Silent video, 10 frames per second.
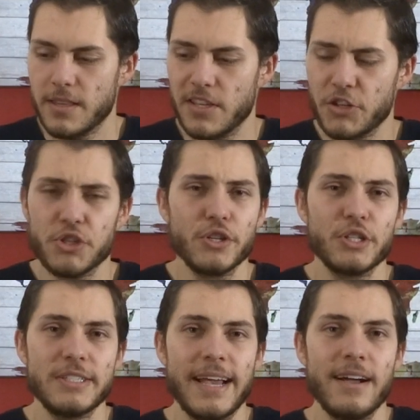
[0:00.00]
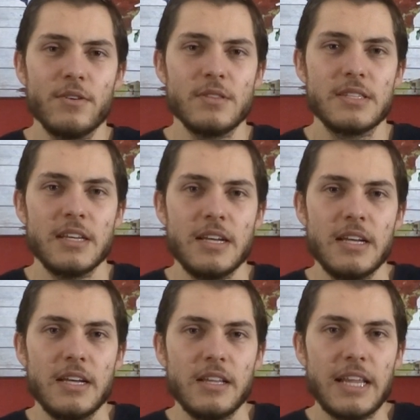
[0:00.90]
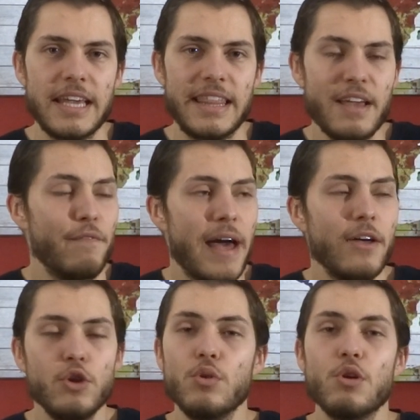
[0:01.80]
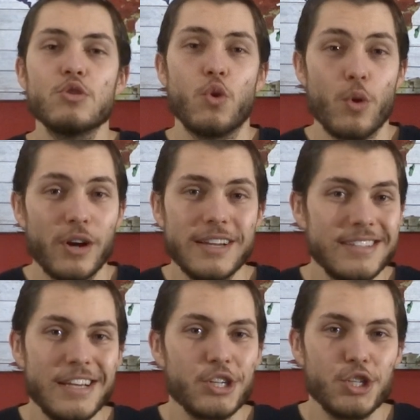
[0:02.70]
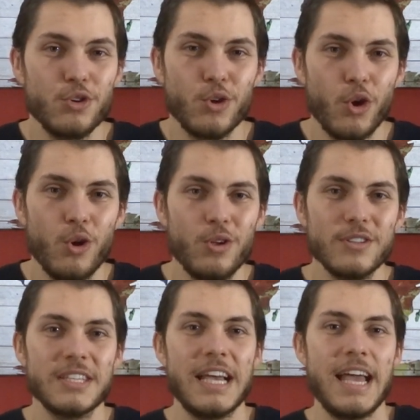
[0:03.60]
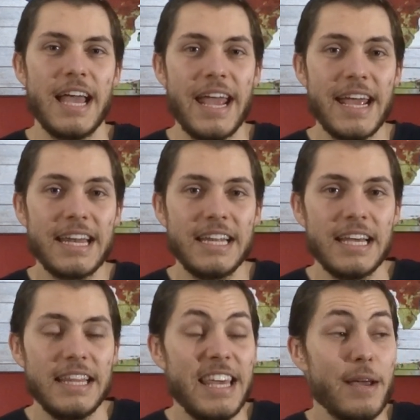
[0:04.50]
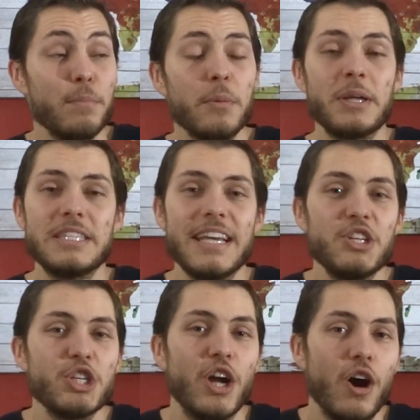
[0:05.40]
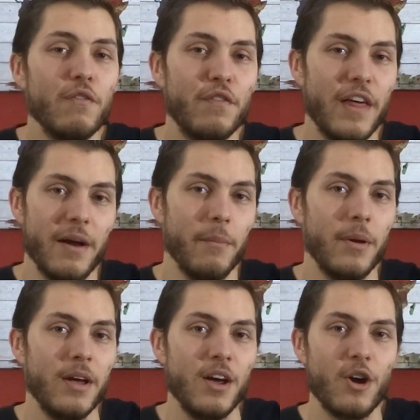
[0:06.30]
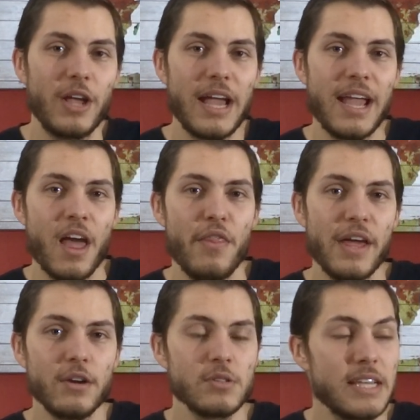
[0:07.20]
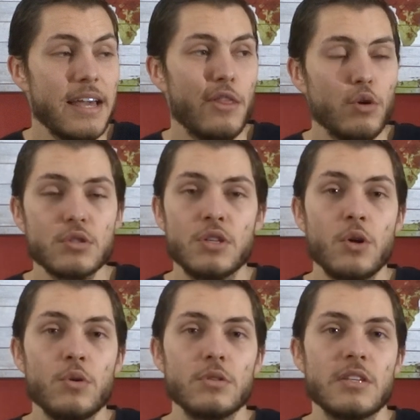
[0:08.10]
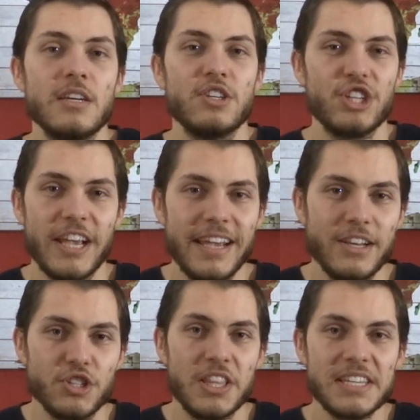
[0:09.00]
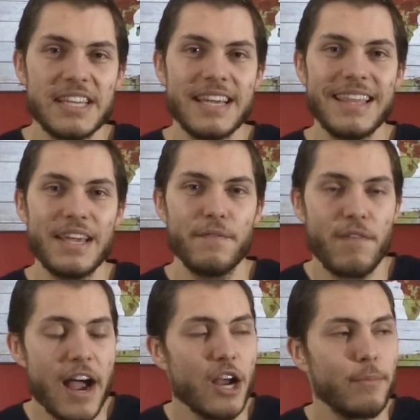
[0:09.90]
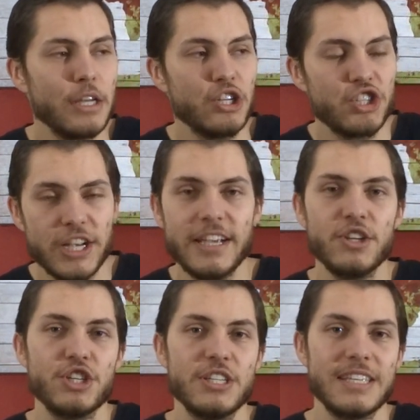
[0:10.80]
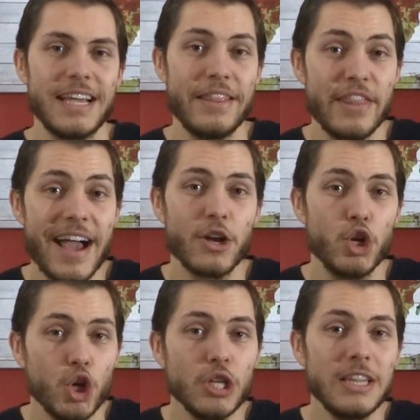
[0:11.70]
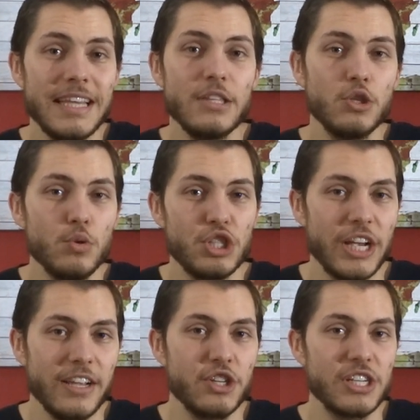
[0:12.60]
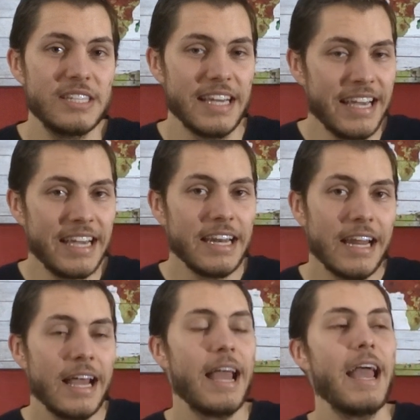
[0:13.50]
This sure sounds like they value those organizational goals and the implementation of them. Okay, they don't say those goals change. They say the environment changes, and that could lead to changes in